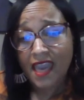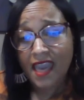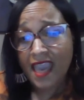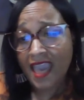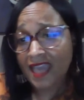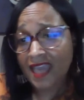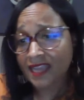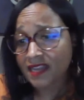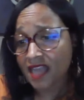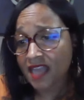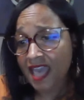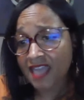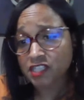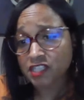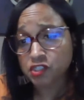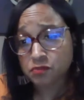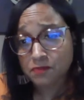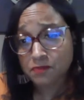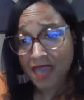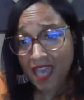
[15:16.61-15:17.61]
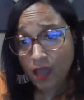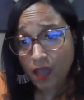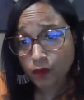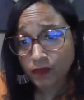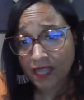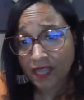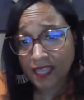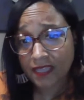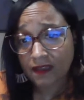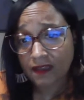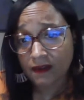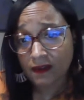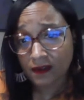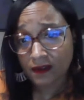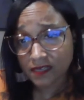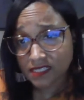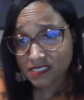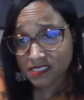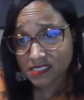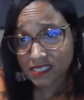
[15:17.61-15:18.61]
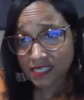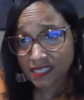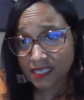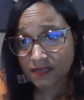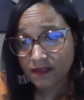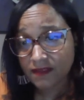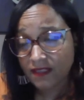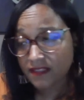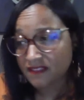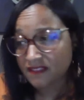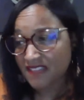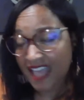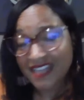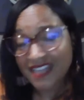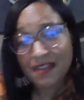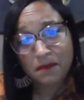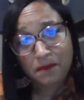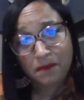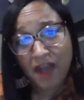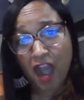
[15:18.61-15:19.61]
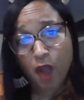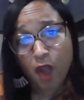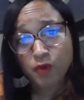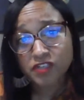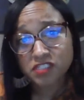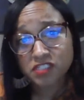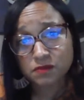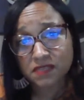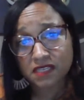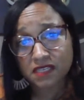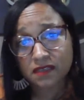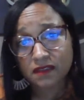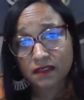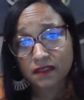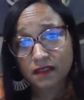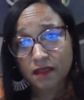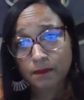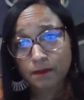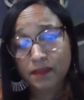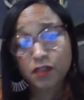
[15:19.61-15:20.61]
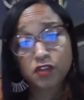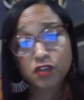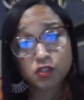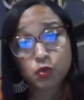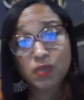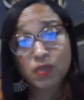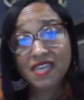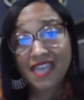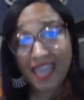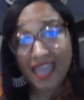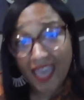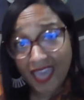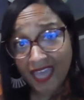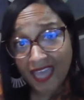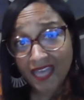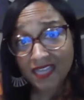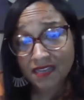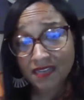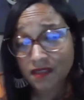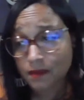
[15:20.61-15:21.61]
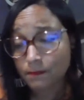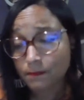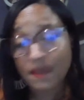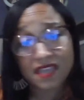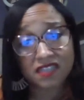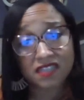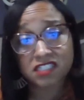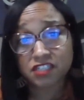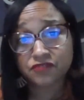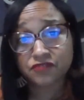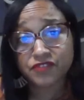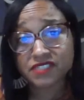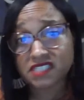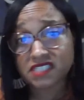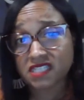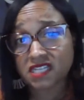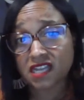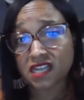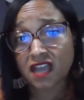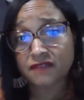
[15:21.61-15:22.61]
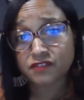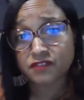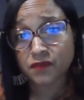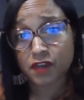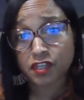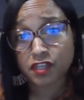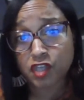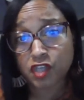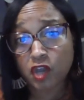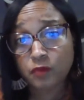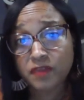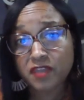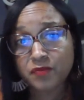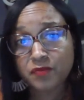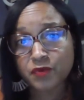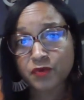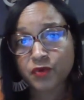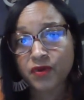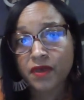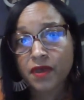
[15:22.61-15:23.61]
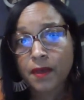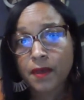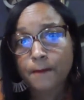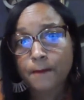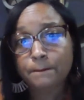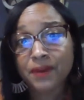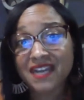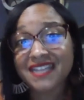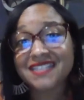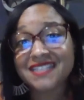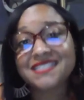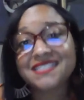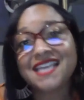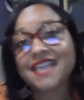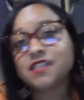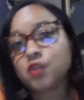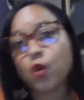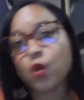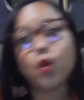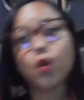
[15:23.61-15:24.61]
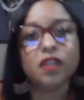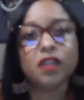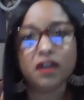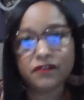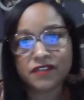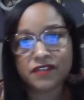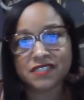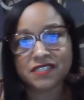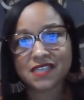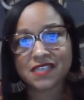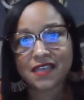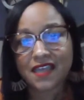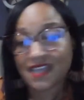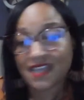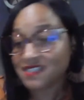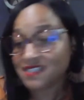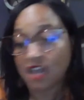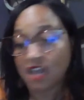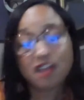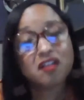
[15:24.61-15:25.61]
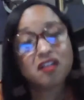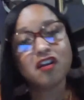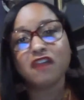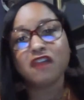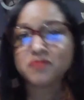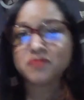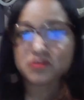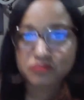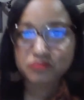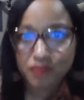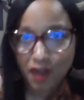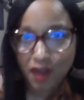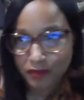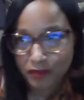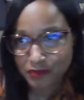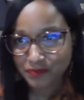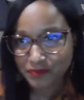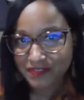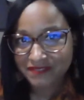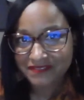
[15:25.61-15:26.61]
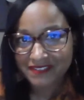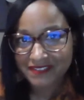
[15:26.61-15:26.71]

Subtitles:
And Jamel, like, honestly, that empowers me. because we can make a difference in the lives of our young people. But it takes all of us. It's not a government problem.